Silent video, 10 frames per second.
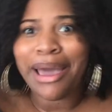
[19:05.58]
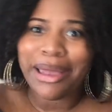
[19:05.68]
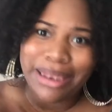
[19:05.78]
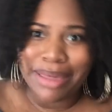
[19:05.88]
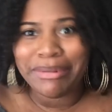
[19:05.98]

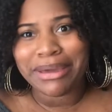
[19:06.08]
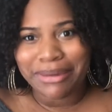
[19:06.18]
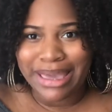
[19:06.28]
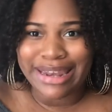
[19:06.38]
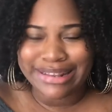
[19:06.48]
let me go
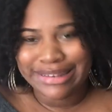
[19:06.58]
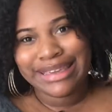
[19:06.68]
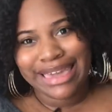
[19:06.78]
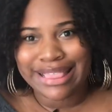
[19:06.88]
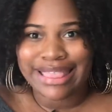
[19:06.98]
ahead
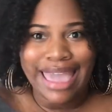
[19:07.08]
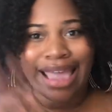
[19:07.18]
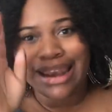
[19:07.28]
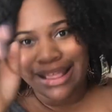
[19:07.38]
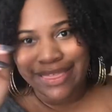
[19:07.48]
and get that
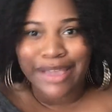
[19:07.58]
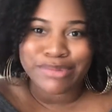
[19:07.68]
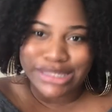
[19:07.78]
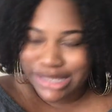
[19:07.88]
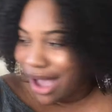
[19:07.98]
and that thing
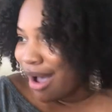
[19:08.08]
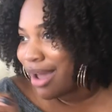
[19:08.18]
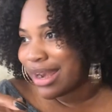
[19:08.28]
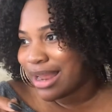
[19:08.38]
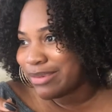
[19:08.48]
was
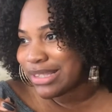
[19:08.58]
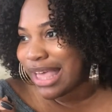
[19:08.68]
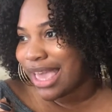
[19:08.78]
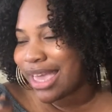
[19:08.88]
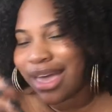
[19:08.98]
gone and I was
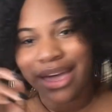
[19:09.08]
like